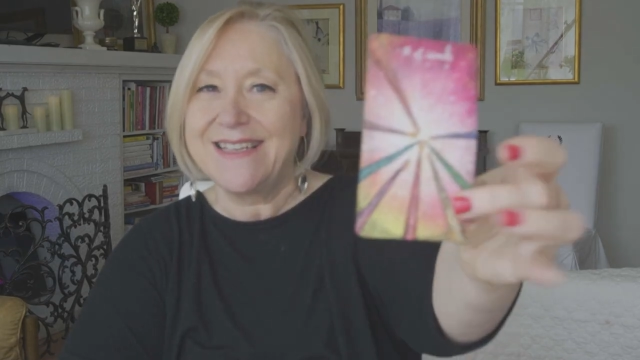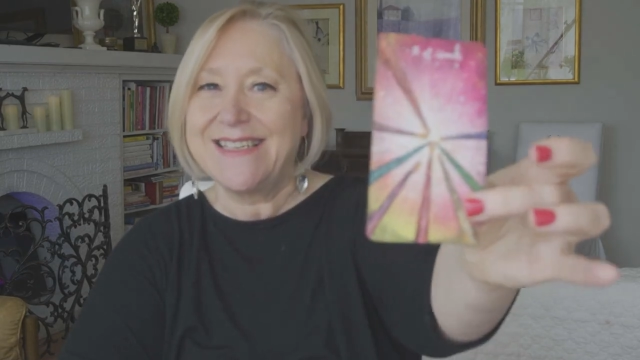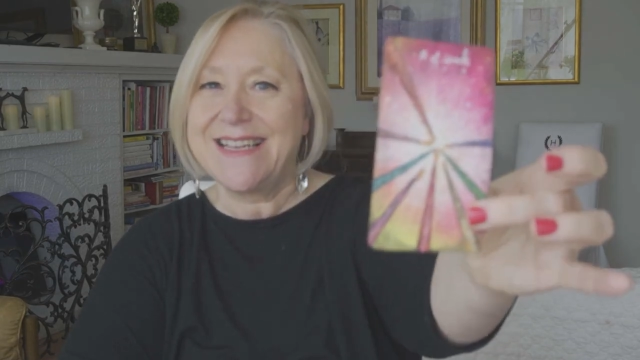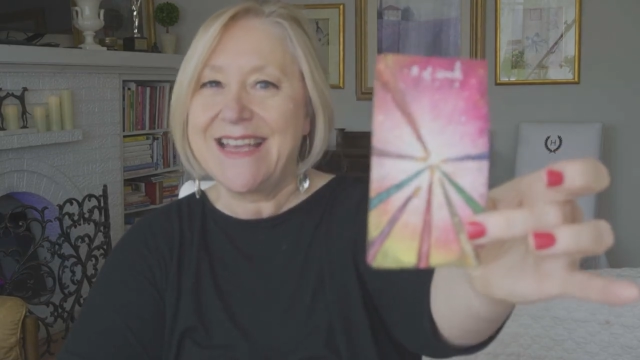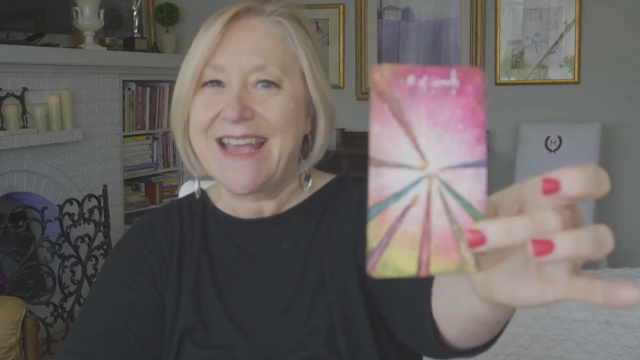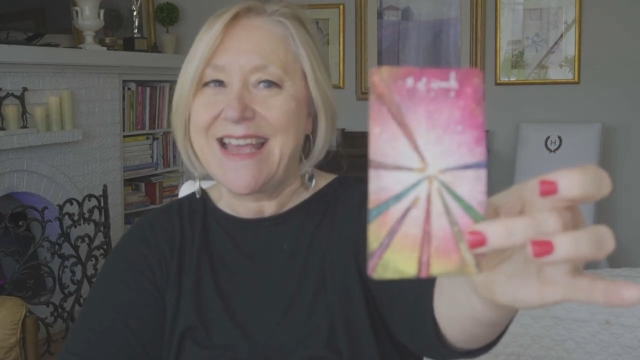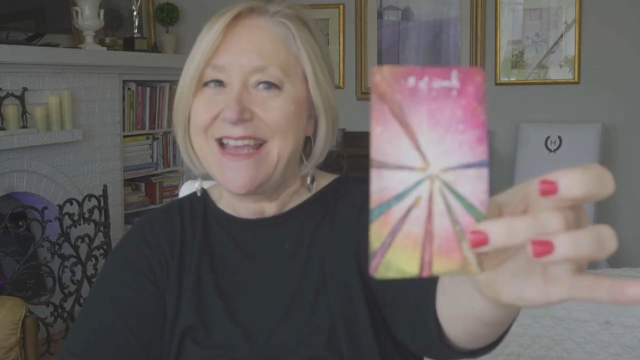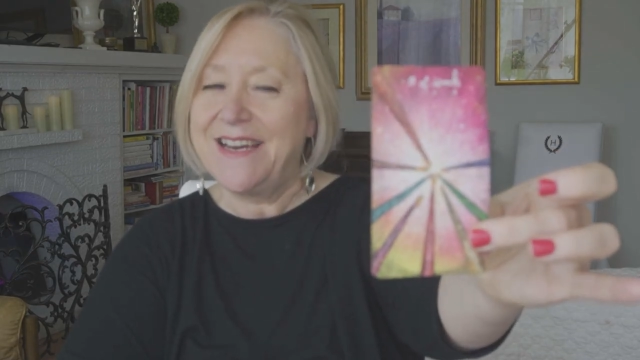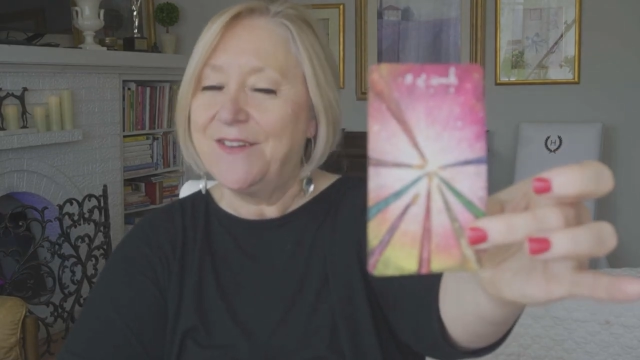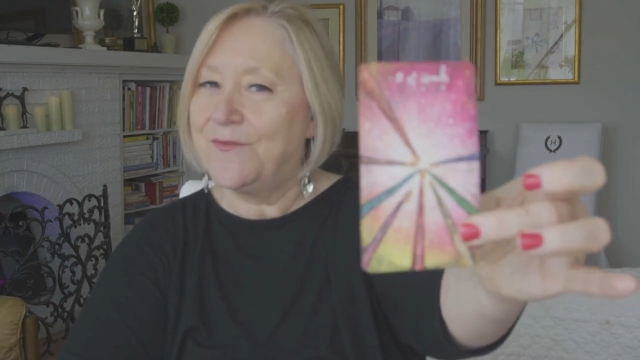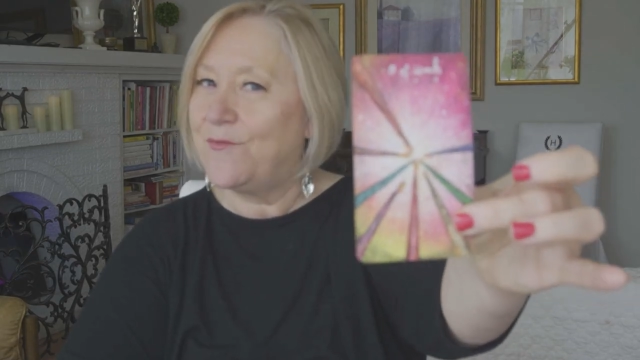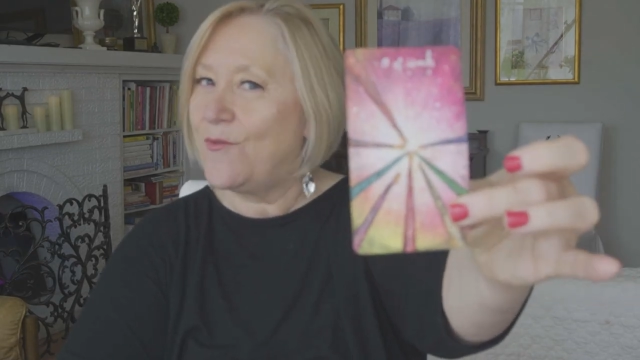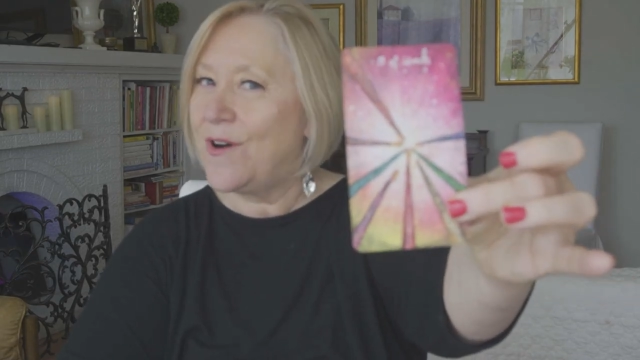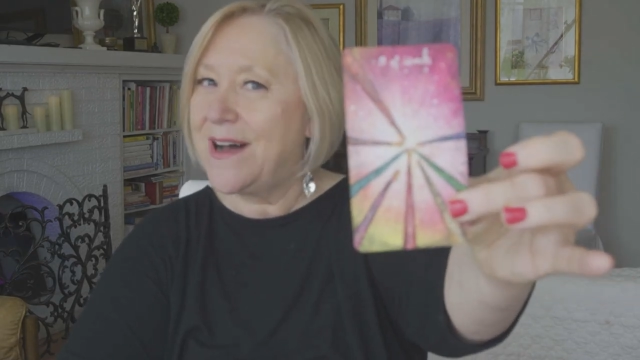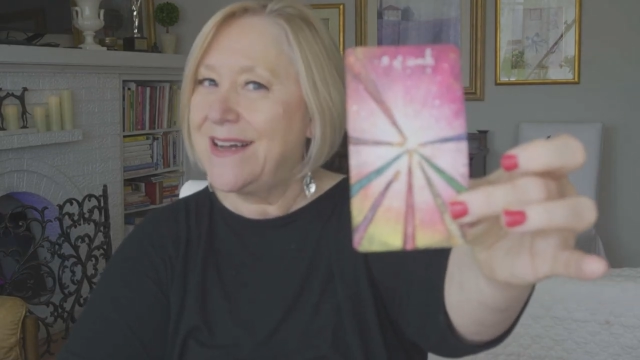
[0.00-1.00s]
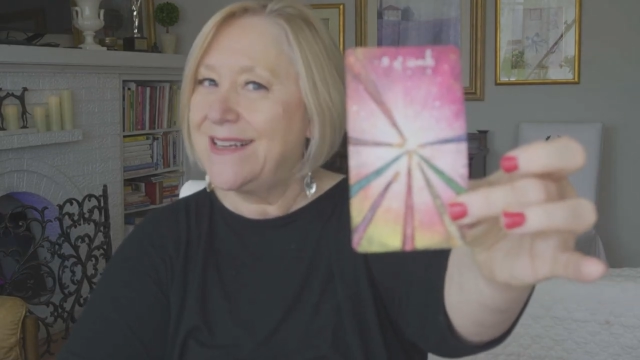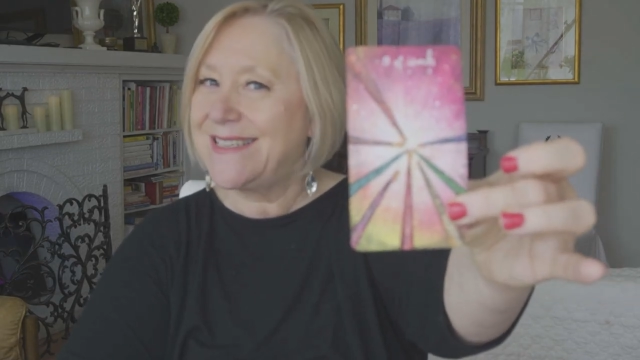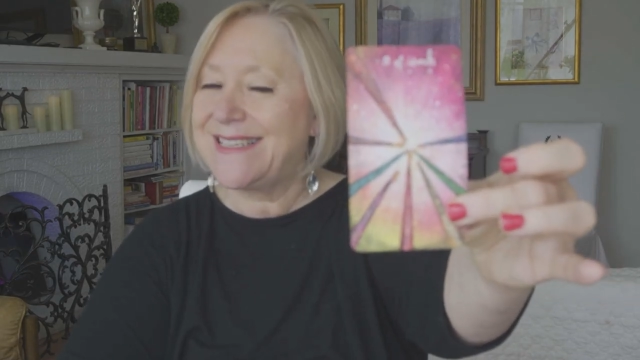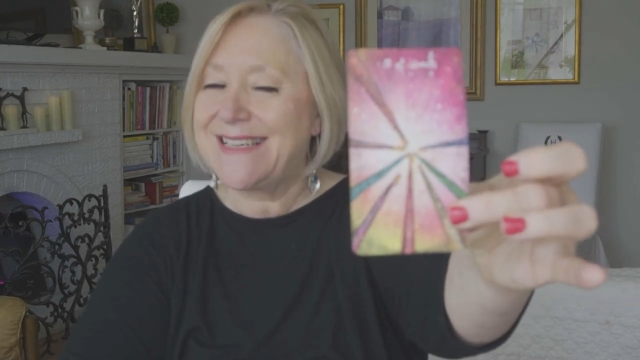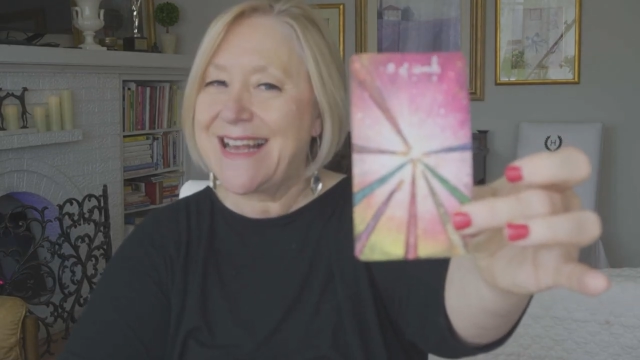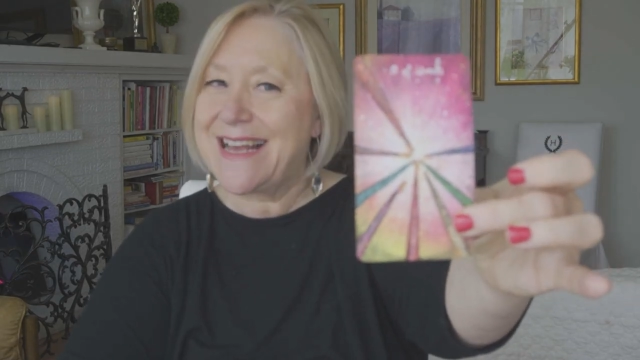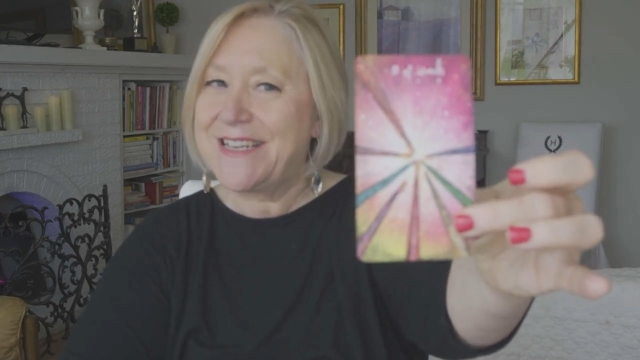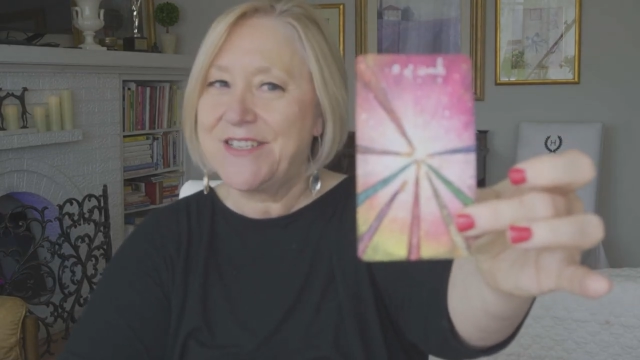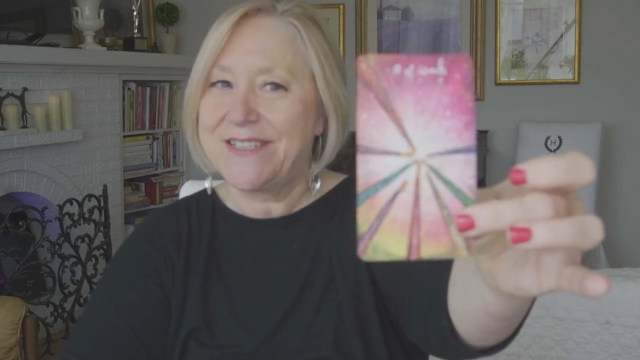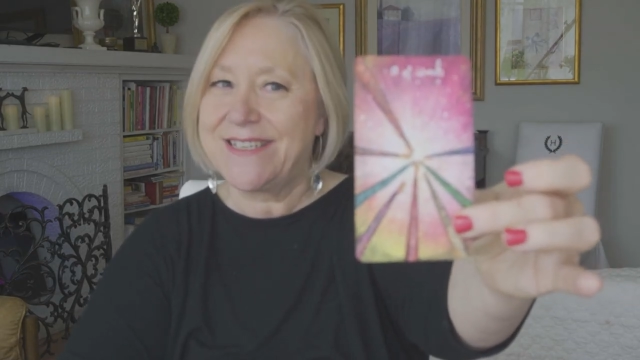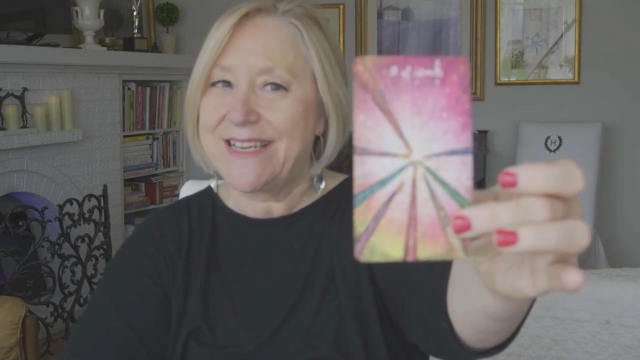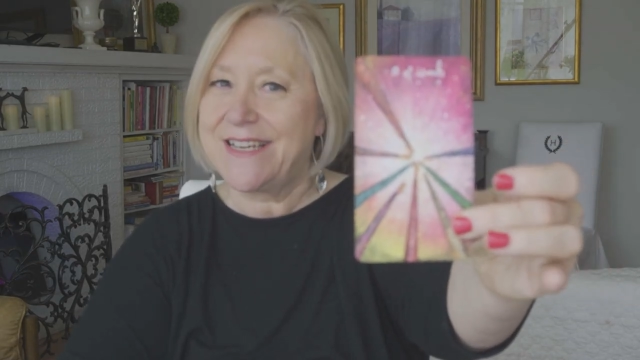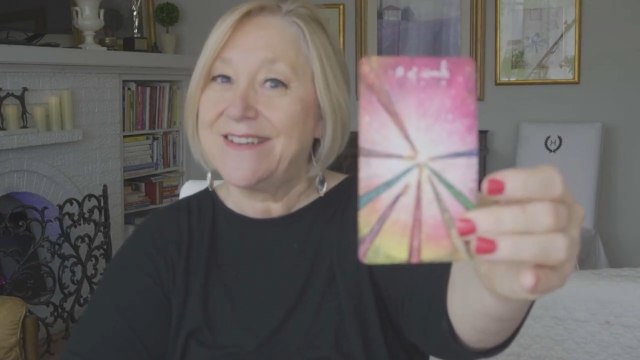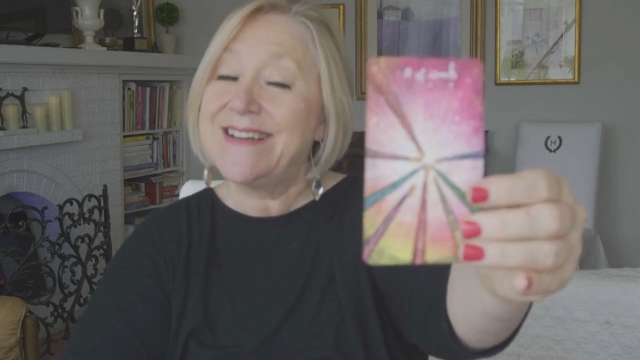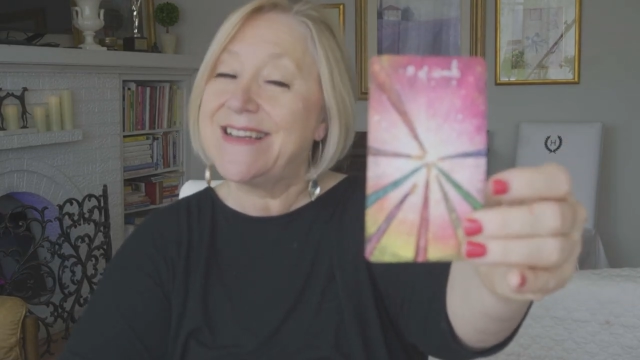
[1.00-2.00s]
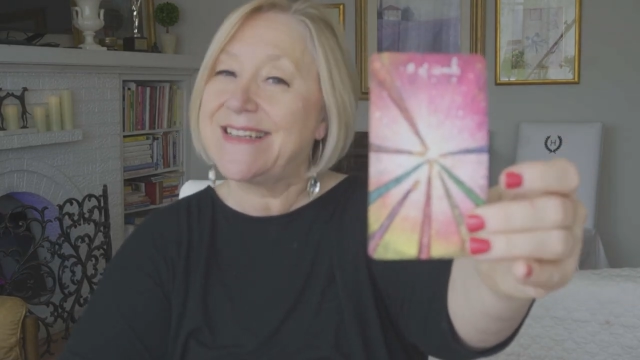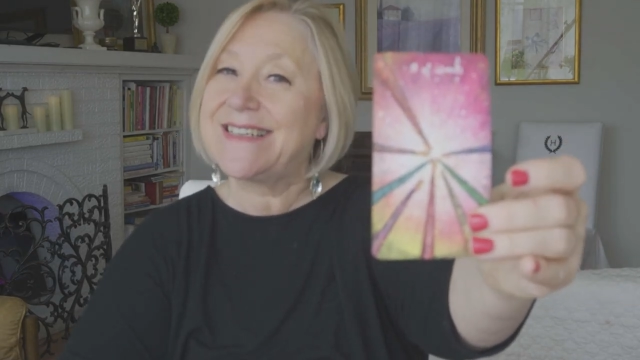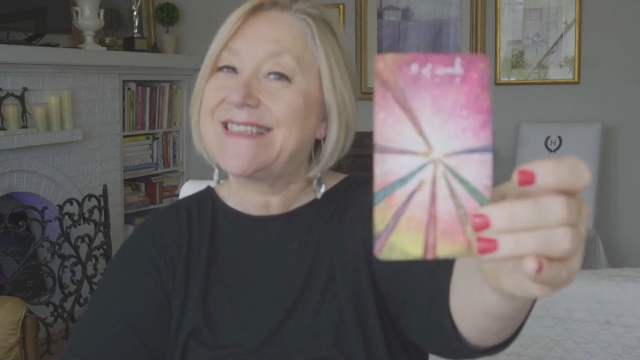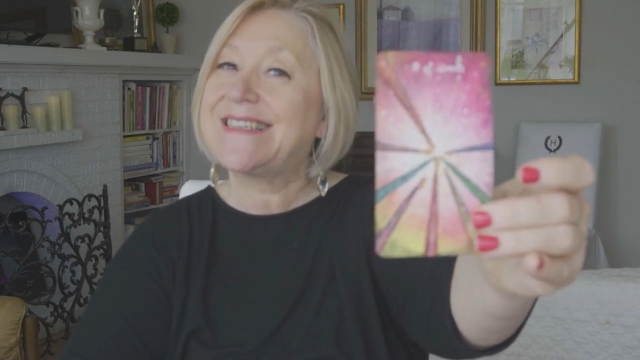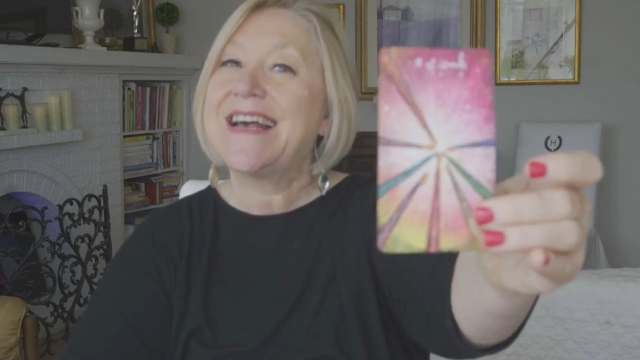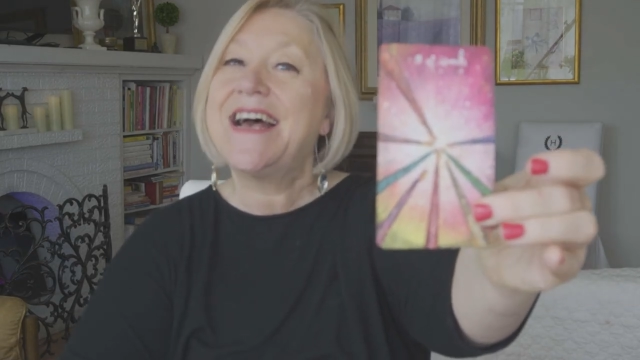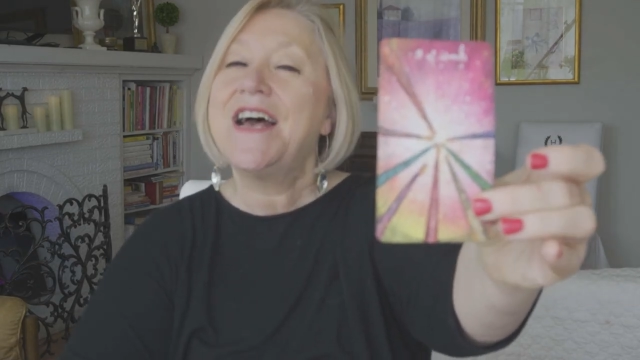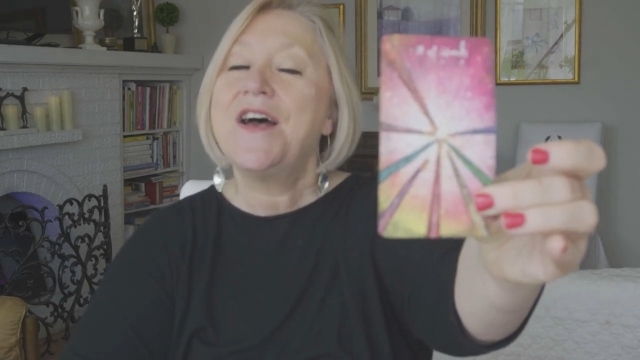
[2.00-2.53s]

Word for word: is the Eight of Wands, Sagittarius.